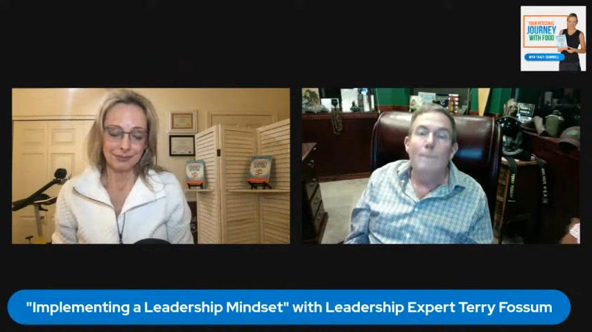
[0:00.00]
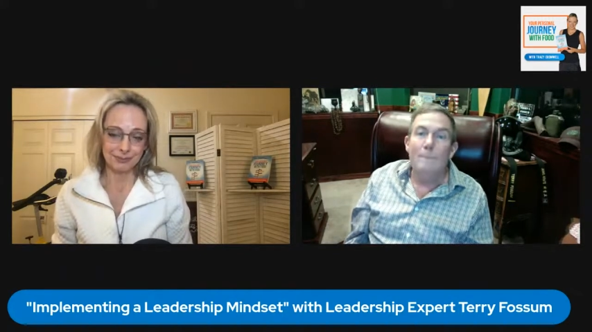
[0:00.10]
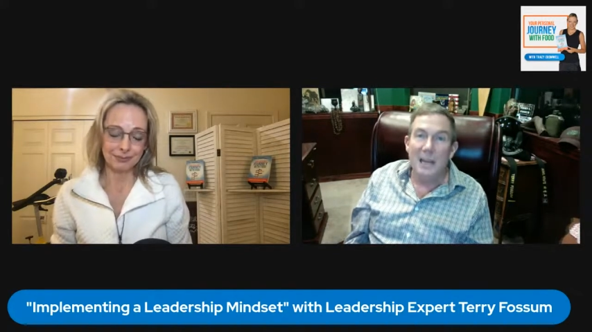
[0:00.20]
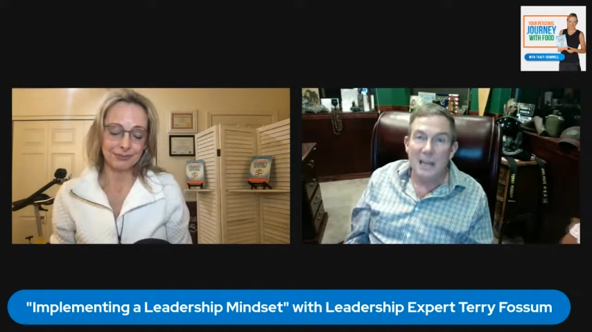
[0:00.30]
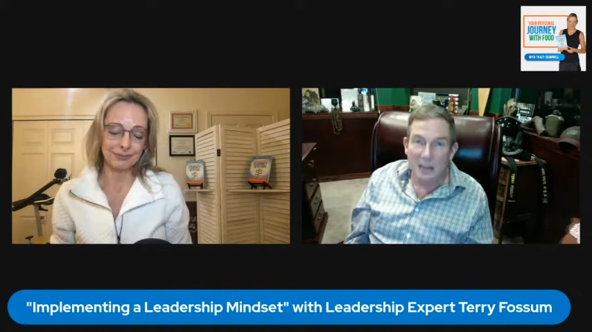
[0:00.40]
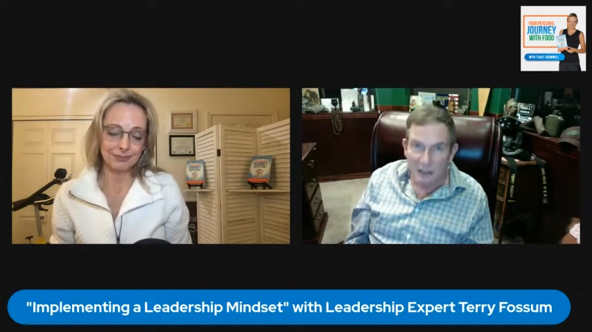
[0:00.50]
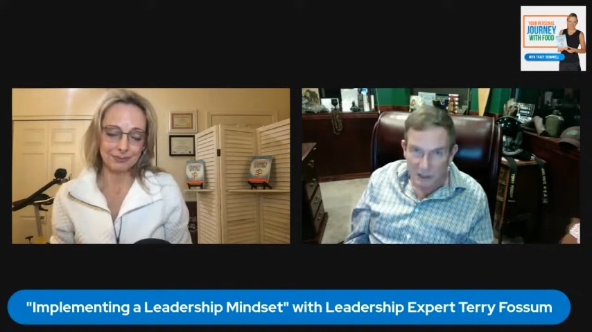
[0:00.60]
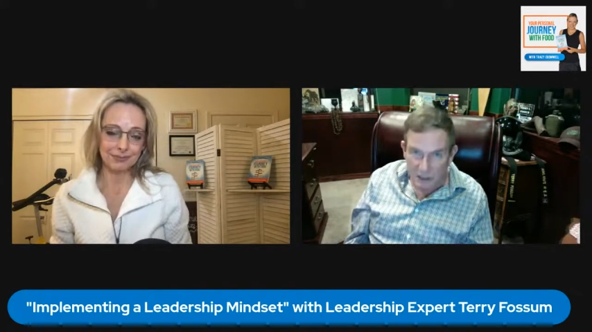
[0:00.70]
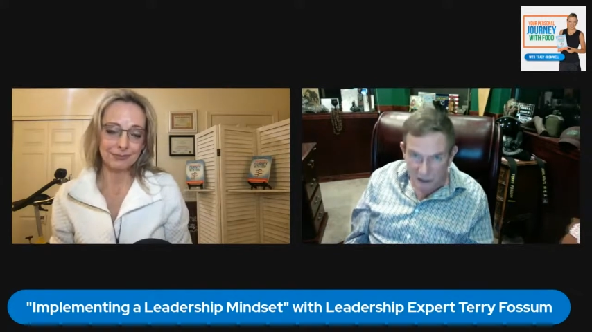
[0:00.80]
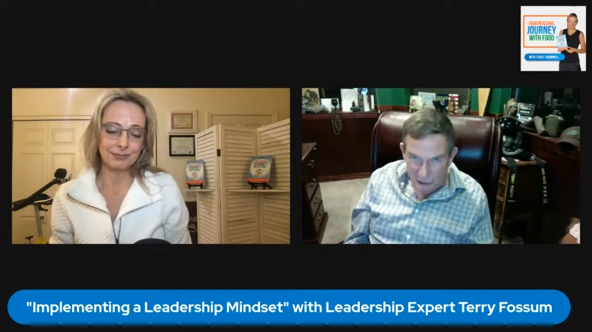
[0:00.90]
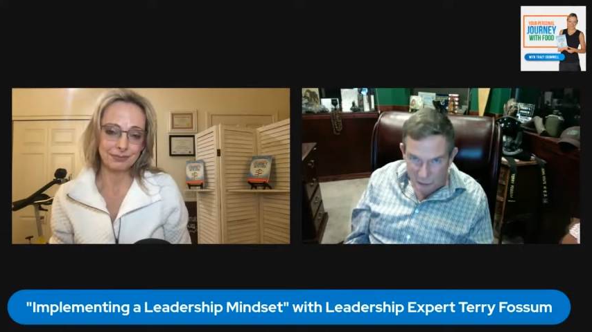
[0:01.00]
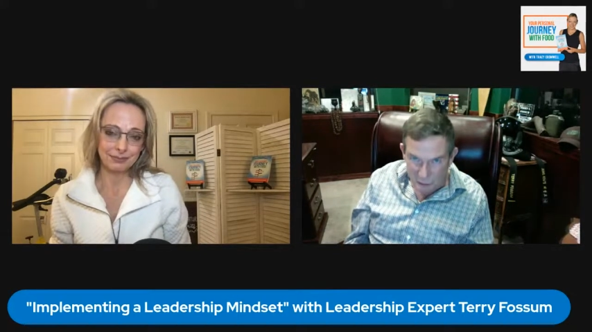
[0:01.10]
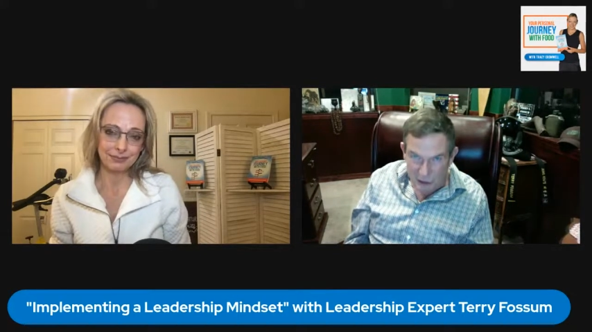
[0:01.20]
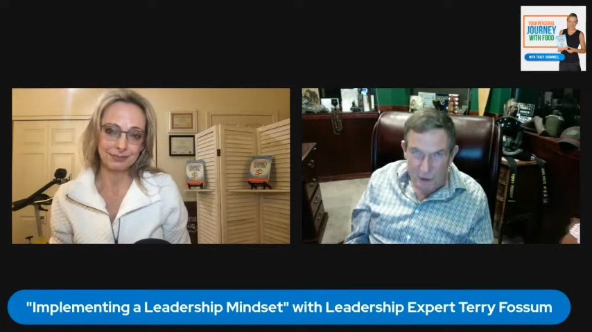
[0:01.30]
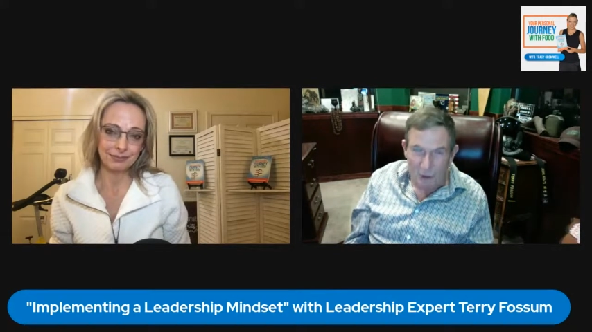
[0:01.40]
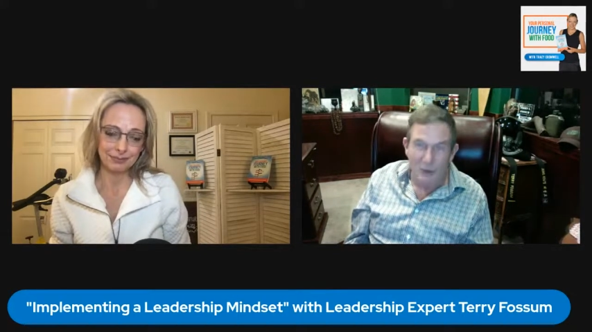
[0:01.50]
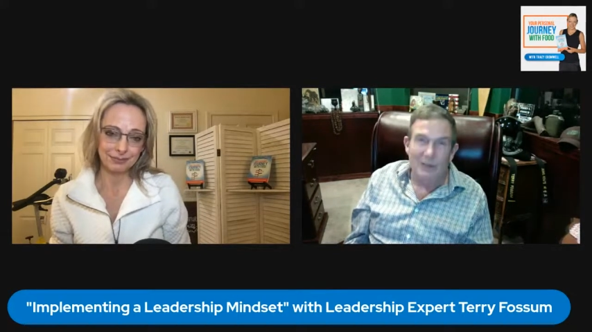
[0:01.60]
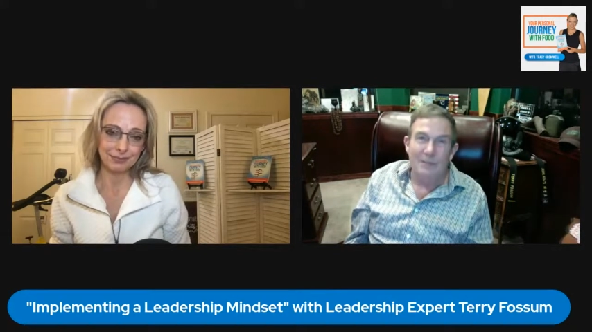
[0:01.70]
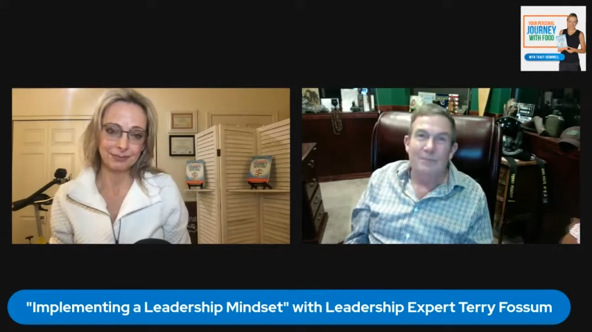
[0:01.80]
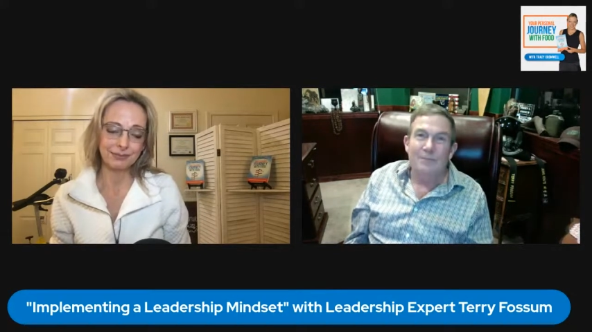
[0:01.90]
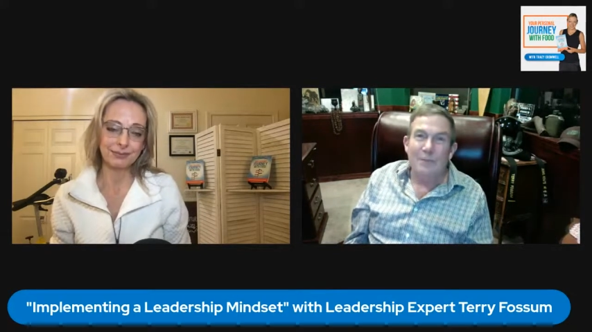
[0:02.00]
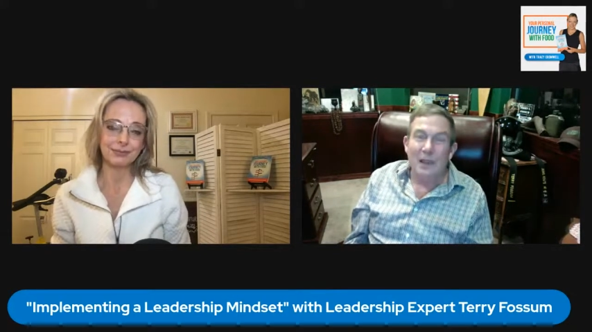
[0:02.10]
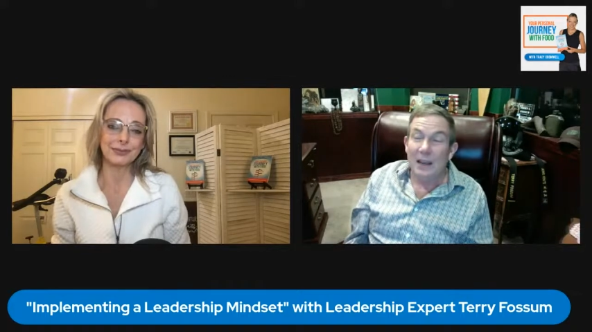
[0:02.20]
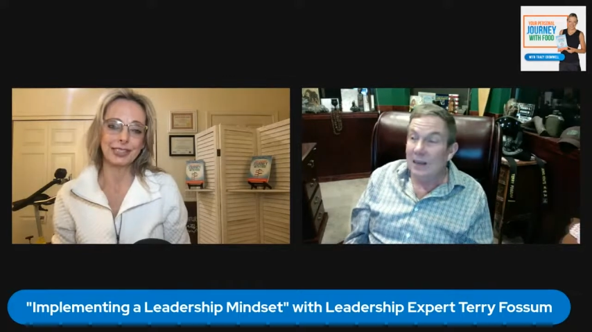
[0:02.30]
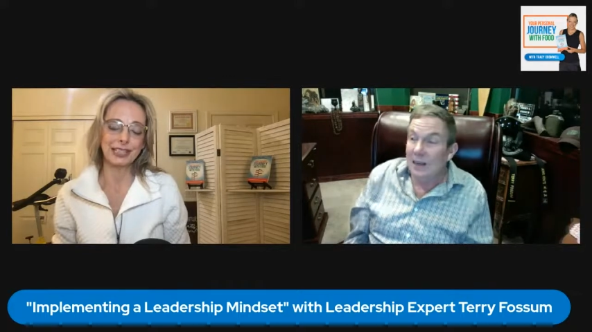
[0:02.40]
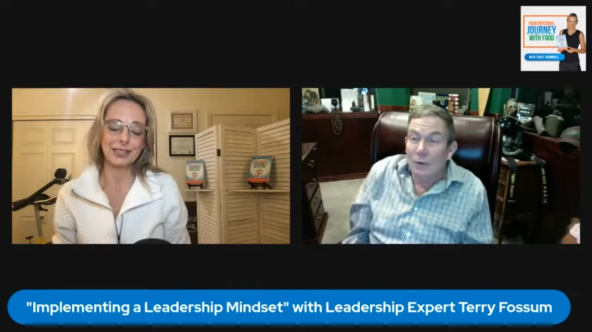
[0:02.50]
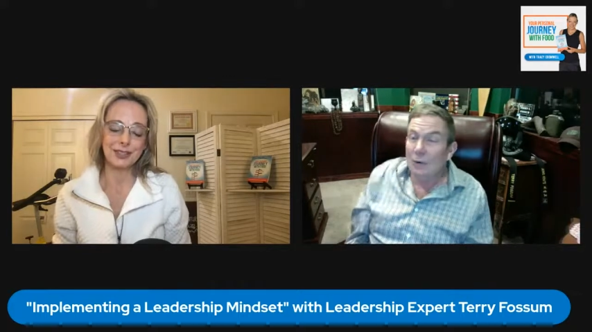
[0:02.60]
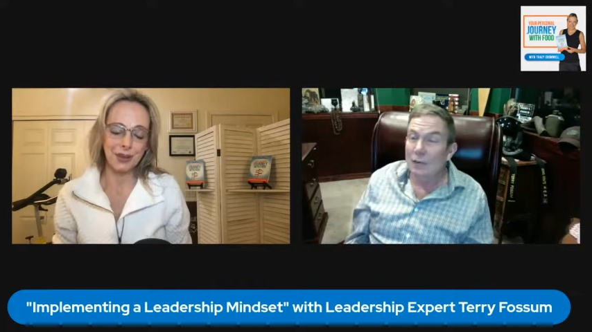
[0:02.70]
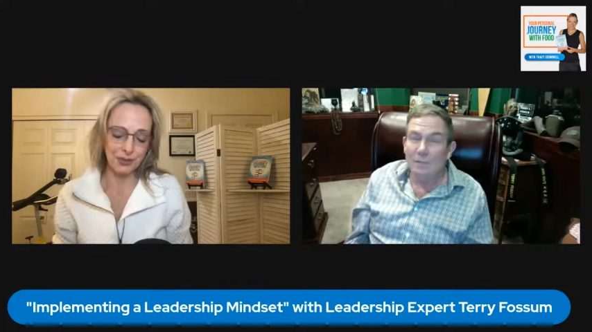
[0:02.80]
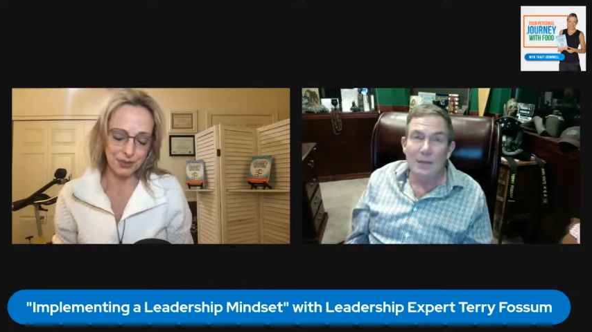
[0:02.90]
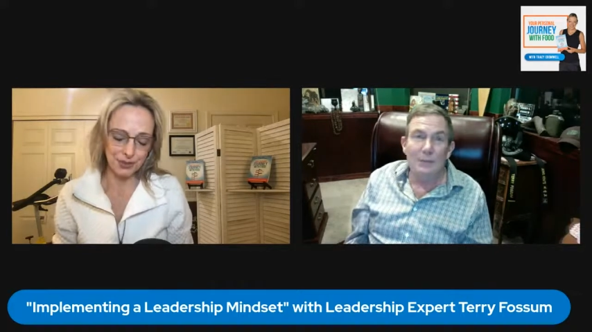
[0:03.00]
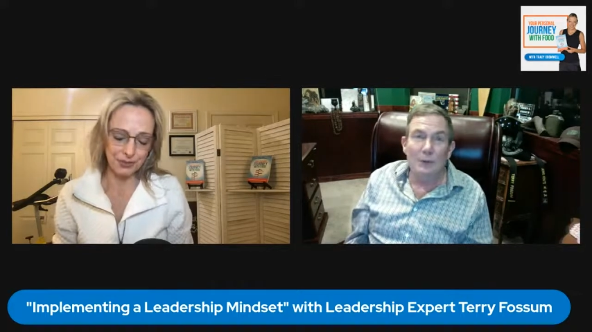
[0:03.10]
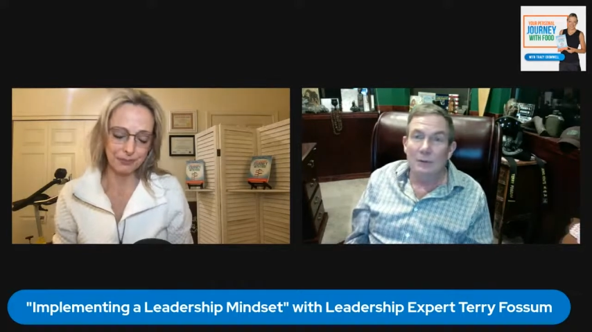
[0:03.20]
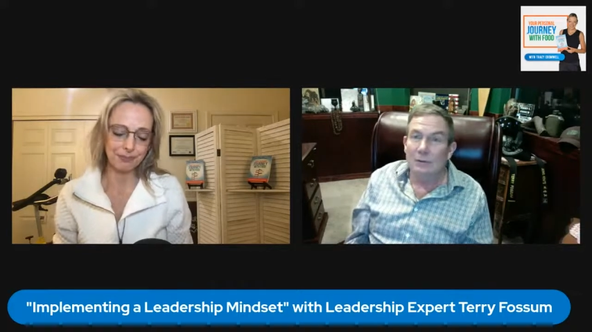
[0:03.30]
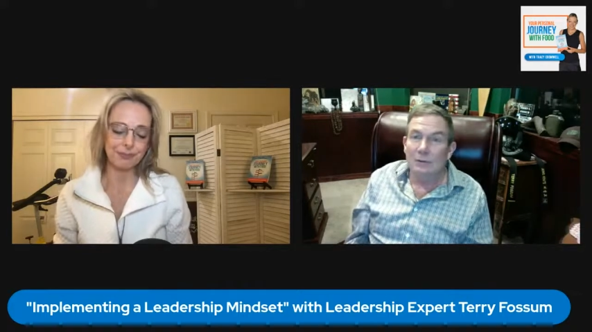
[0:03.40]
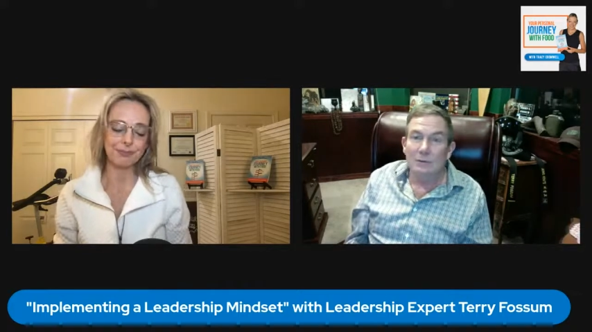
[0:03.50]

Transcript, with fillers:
Speaker 1: because it's true. And I want so to know